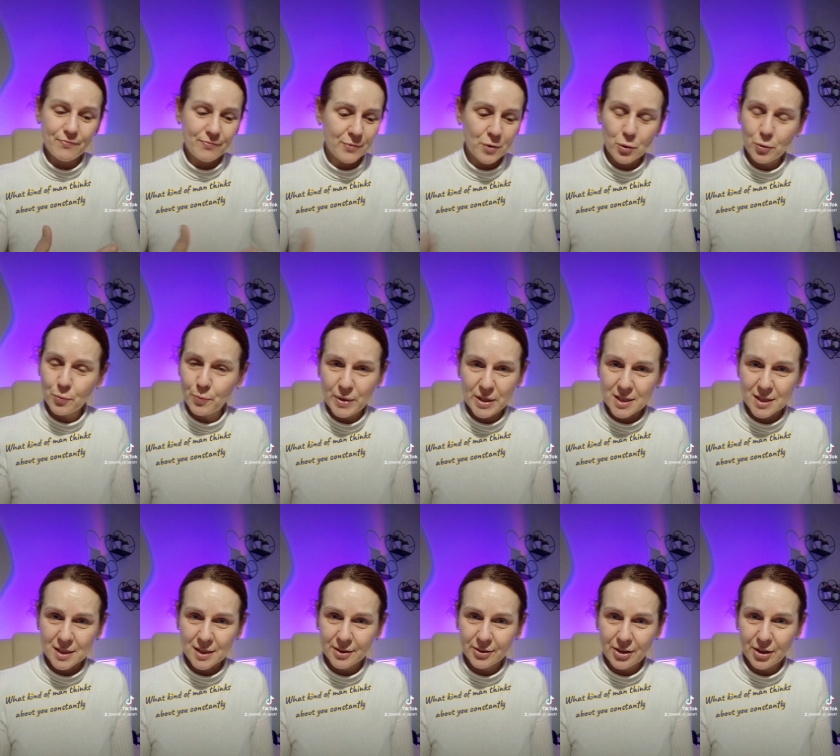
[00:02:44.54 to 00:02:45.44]
not
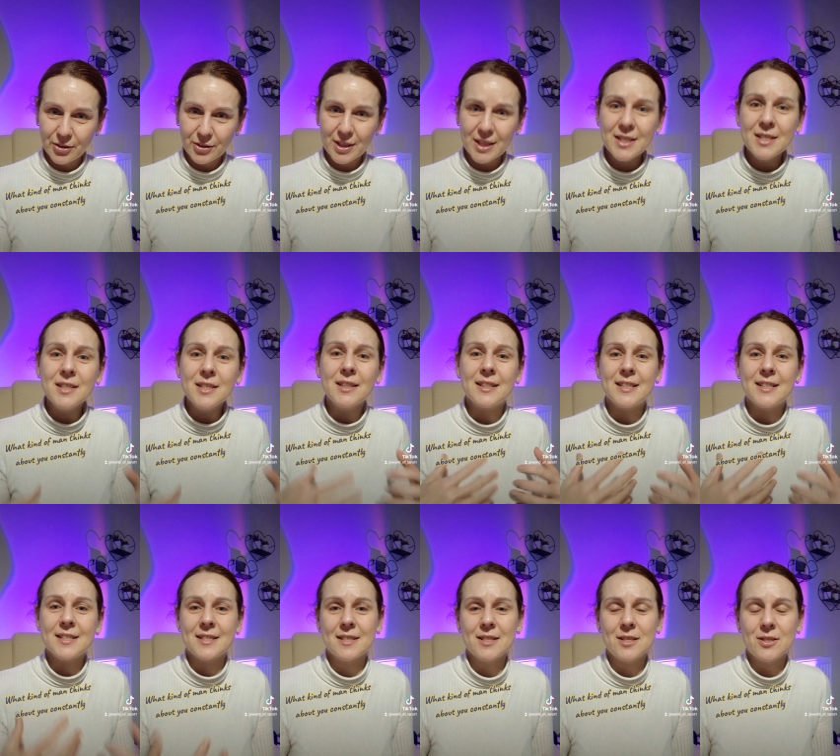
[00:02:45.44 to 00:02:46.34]
personal tarot reading
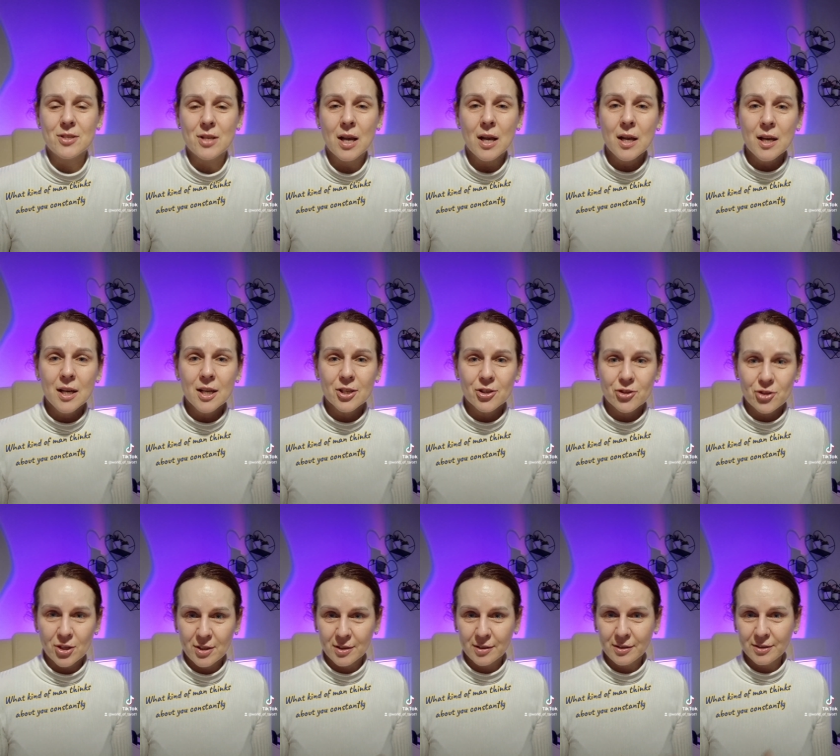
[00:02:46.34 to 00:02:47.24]
this is
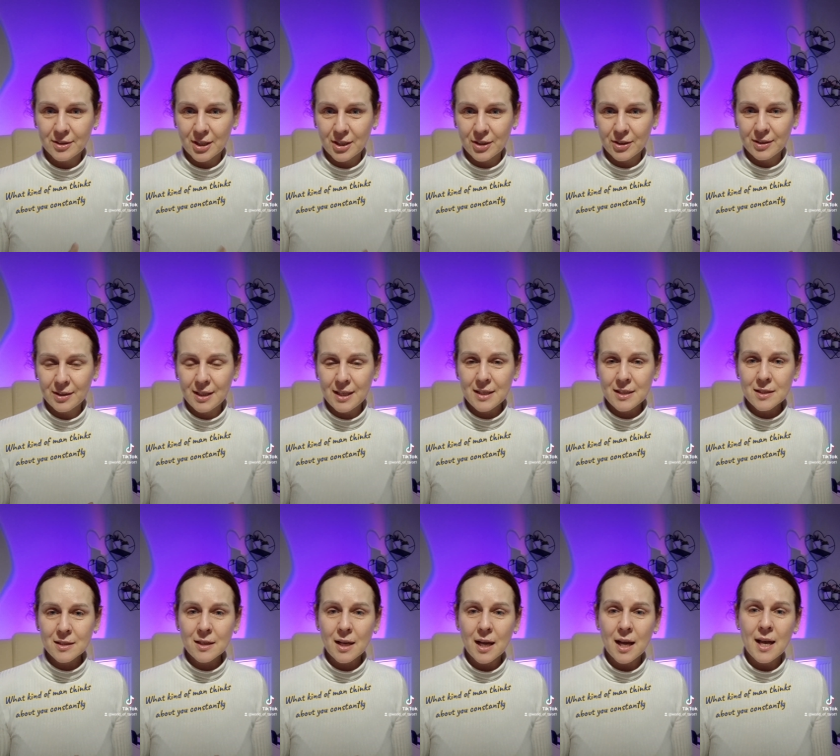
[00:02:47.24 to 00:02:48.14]
general tarot
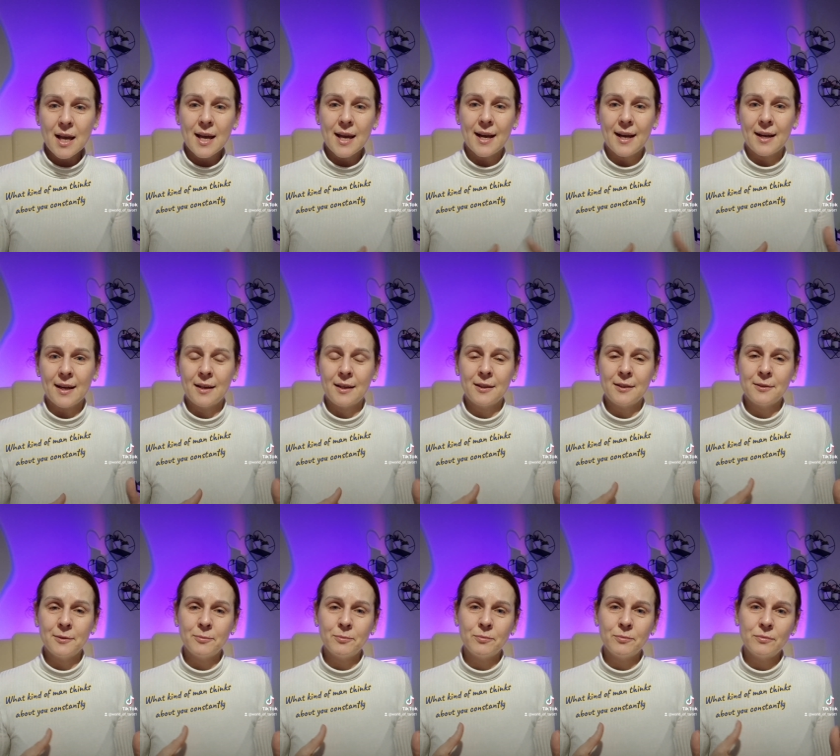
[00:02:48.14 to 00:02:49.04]
reading
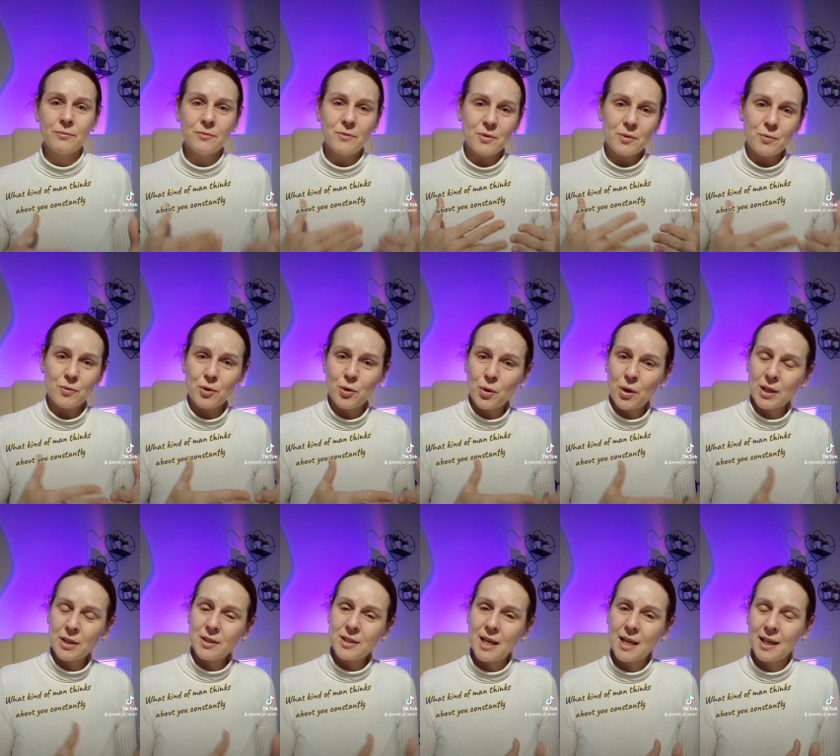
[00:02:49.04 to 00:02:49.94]
and you
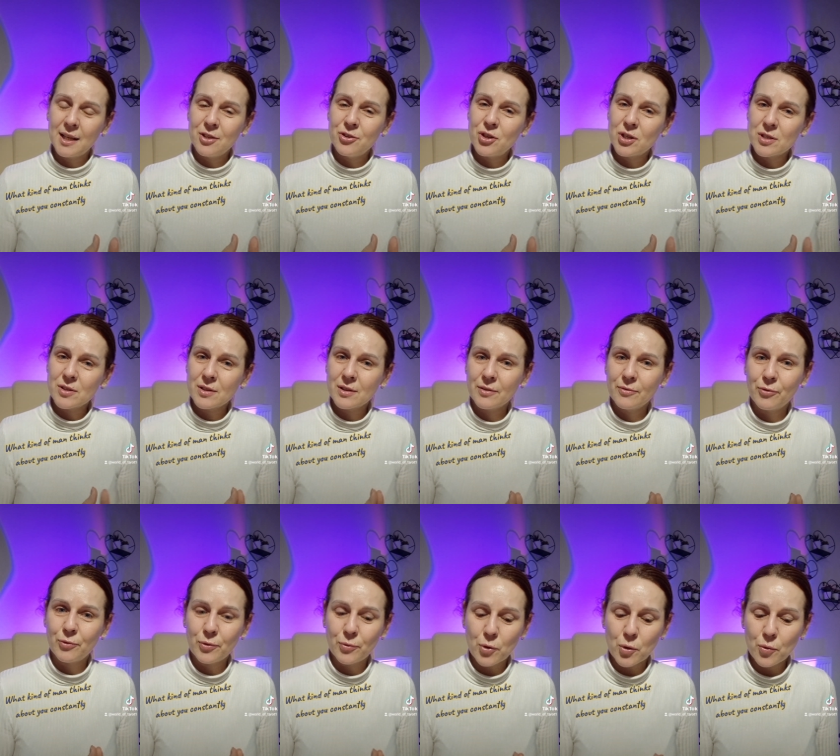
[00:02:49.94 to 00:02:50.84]
can take it just
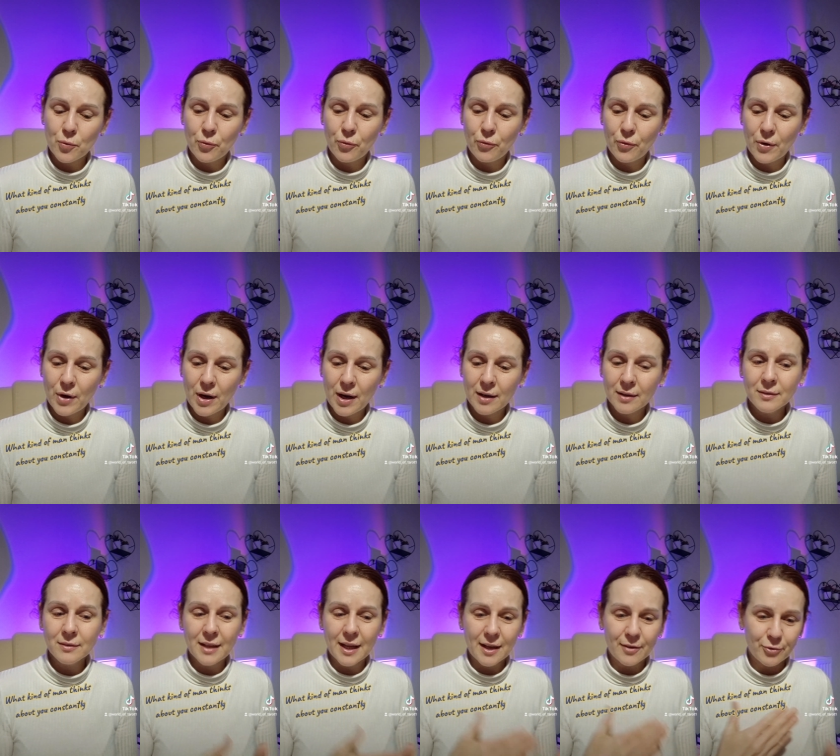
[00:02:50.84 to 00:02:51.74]
for fun
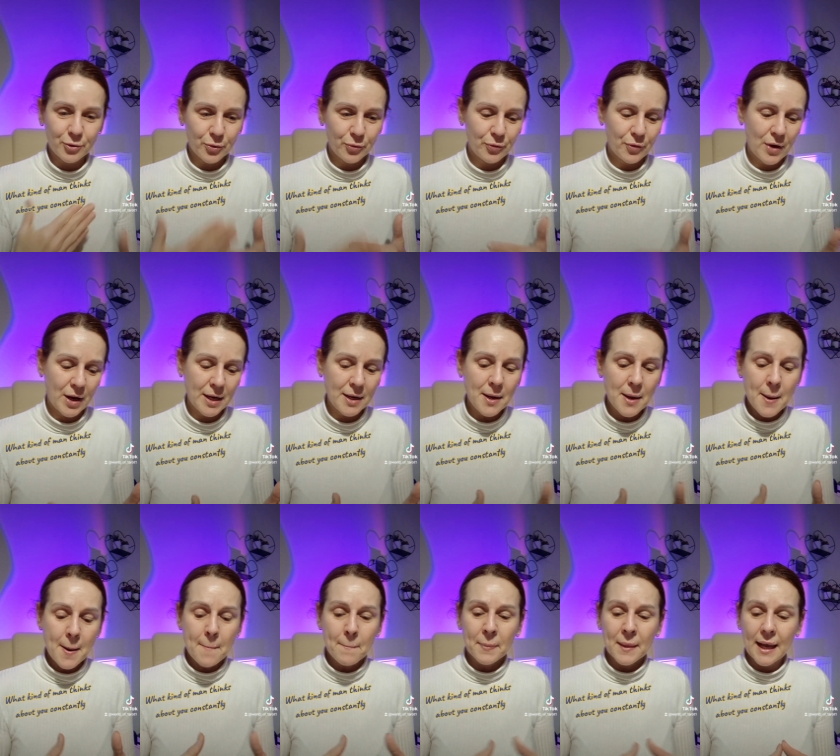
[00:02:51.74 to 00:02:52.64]
like for fun
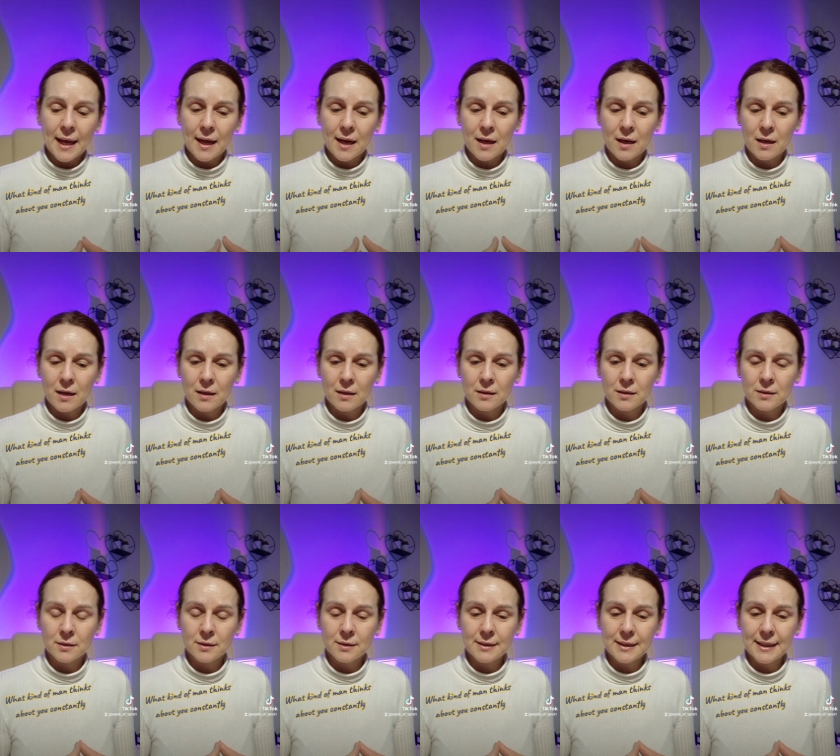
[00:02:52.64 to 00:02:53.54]

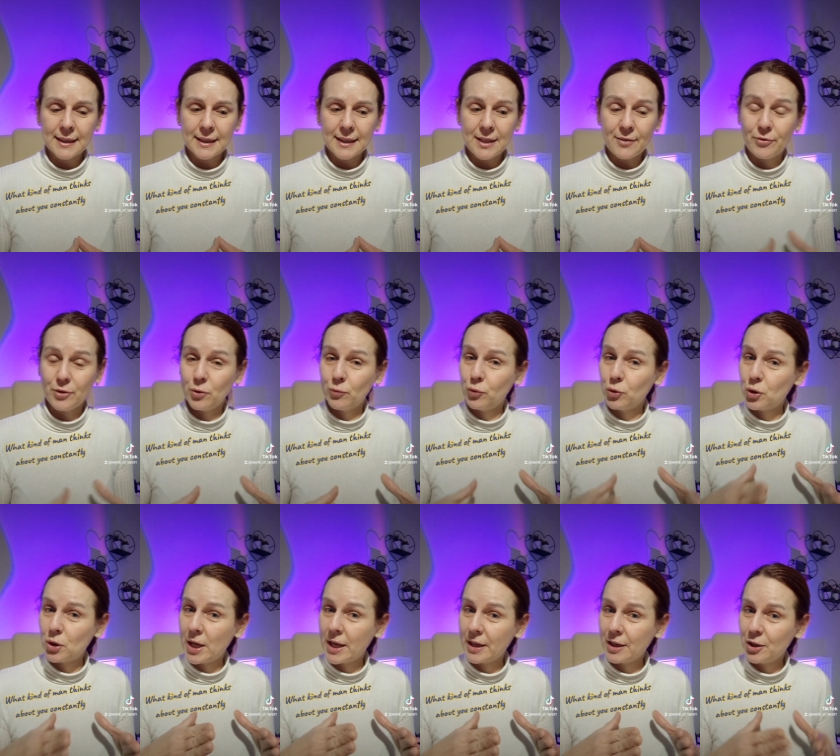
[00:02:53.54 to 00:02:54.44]
and if you would
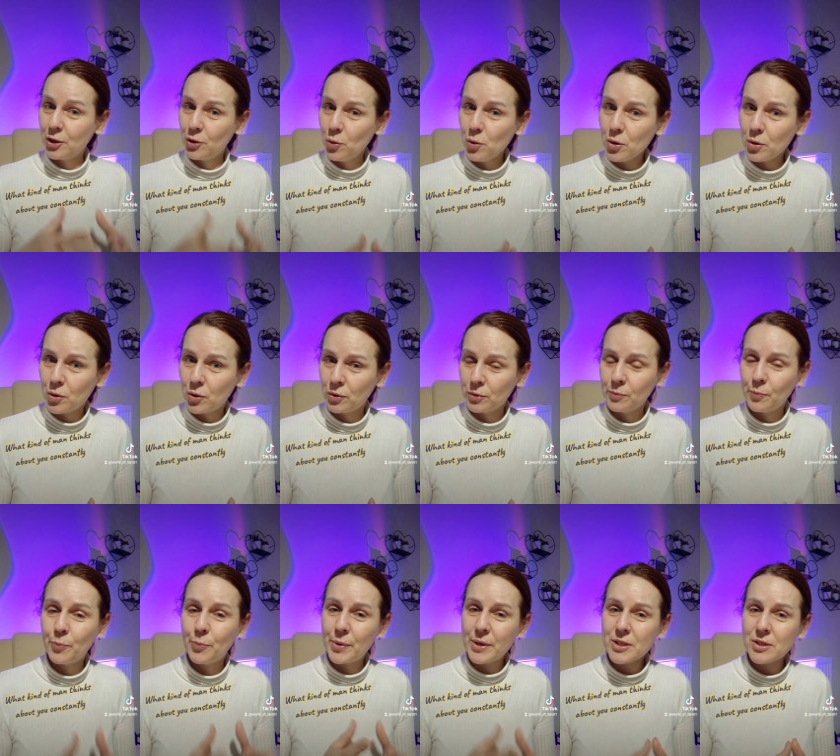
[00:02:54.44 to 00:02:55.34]
like your own
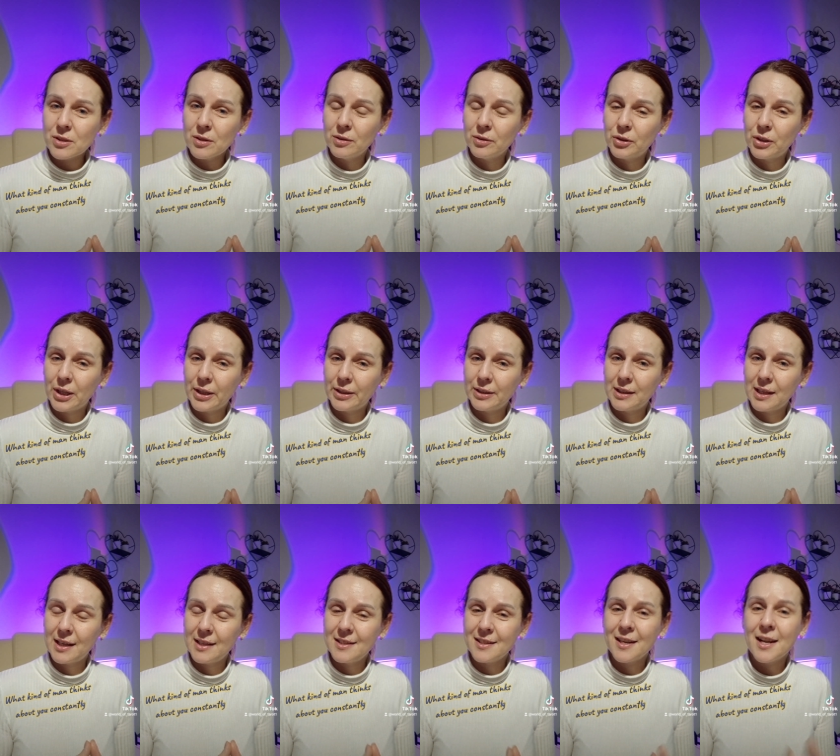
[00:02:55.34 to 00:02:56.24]
personal tarot
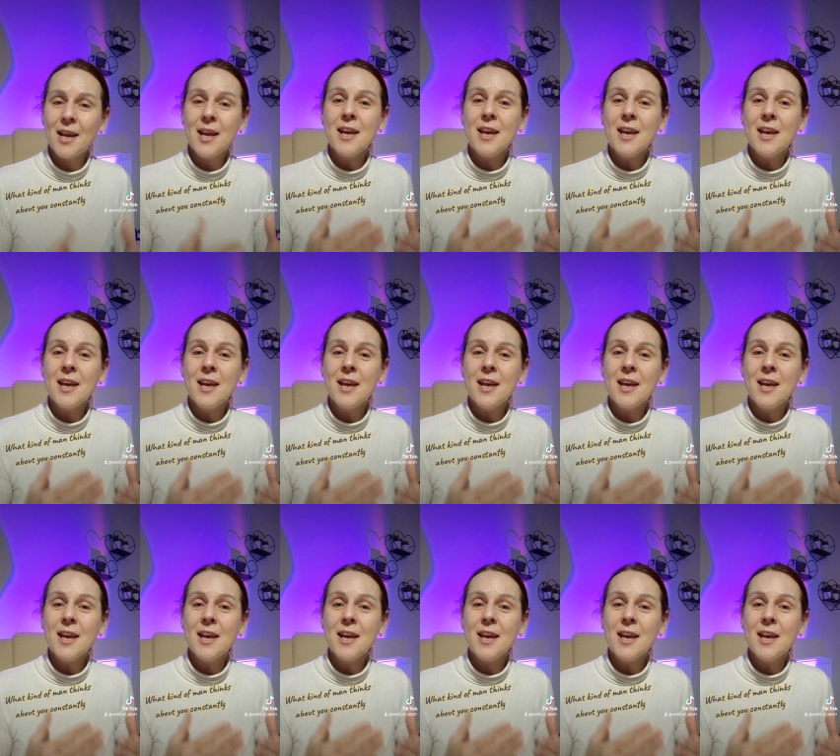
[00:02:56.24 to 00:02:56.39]
reading